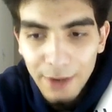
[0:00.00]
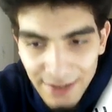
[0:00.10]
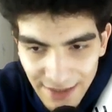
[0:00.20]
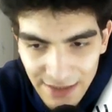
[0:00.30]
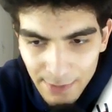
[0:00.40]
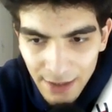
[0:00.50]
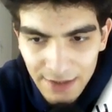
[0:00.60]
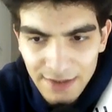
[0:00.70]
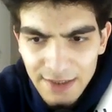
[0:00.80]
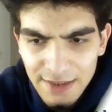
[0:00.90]
centre back
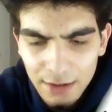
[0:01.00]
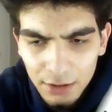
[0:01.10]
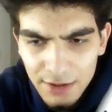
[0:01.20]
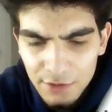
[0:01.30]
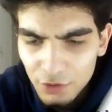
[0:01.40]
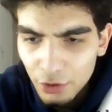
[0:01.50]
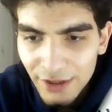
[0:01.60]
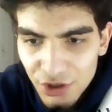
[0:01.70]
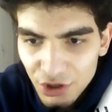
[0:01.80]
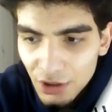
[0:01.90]
since Thiago Silva got
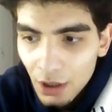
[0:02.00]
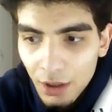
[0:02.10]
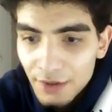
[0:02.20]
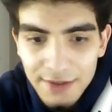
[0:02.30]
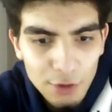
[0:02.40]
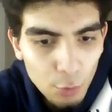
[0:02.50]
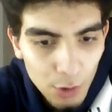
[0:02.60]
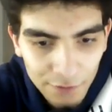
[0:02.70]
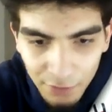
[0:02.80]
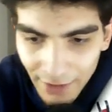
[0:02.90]
injured. Until one
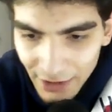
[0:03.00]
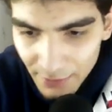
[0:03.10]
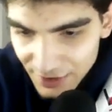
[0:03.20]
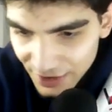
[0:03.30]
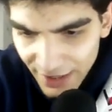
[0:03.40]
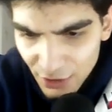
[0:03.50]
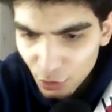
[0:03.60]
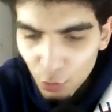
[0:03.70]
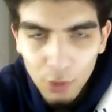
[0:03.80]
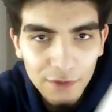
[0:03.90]
of them make a mistake
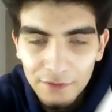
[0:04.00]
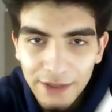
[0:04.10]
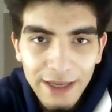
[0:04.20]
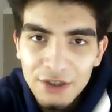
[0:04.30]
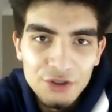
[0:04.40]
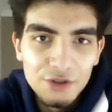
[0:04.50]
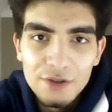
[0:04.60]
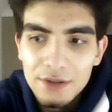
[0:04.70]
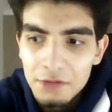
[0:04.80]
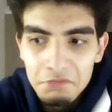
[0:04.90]
or one of them get
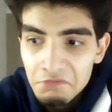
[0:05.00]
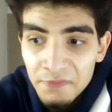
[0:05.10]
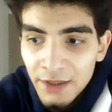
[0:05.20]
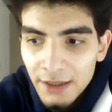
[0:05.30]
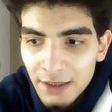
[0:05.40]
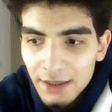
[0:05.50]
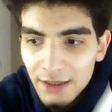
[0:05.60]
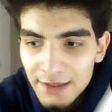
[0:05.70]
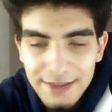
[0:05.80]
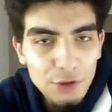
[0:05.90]
injured,
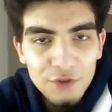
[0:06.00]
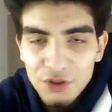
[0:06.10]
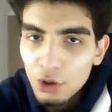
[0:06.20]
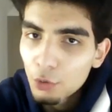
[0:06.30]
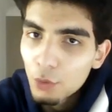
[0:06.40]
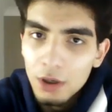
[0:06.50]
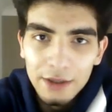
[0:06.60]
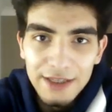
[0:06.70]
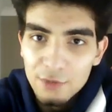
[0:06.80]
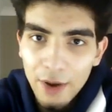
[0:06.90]
Silva's got to work
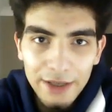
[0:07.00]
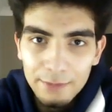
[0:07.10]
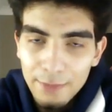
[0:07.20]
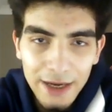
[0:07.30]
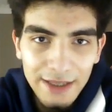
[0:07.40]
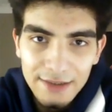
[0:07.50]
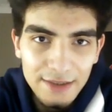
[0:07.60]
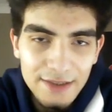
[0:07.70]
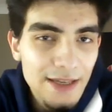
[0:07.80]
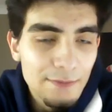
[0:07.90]
his way back into the
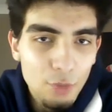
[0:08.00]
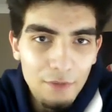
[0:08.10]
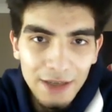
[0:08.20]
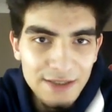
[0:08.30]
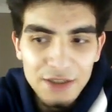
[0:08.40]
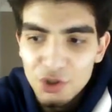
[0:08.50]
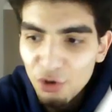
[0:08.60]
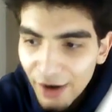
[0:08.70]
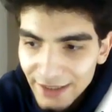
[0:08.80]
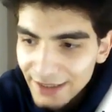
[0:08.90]
team, whether that's in
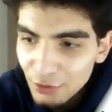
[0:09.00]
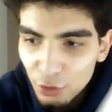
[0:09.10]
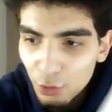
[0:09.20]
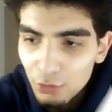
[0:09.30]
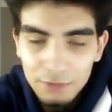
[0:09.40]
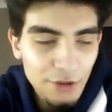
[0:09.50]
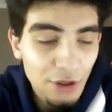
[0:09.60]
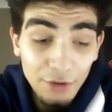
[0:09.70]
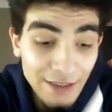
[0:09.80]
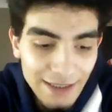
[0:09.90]
training or,
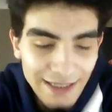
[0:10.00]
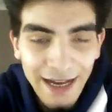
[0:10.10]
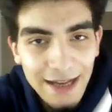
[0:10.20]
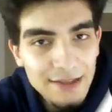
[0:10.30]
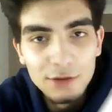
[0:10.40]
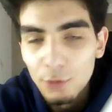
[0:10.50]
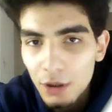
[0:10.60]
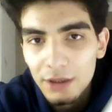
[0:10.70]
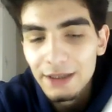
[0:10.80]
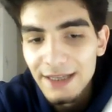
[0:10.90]
he has to
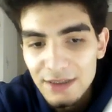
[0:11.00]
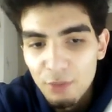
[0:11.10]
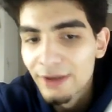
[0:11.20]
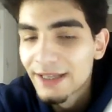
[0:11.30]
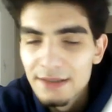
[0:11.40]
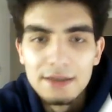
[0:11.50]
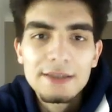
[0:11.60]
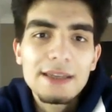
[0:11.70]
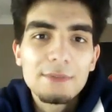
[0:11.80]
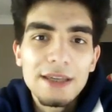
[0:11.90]
work his way into the
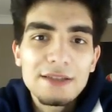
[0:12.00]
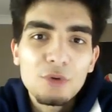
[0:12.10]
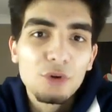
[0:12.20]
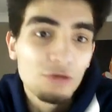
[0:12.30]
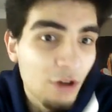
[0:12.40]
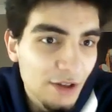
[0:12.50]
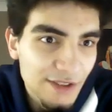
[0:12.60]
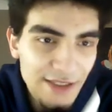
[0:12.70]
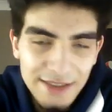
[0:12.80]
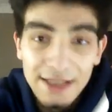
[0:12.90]
team. He's not granted
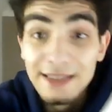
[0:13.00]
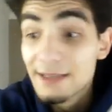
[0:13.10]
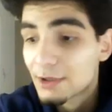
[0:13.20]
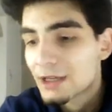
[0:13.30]
into that team, and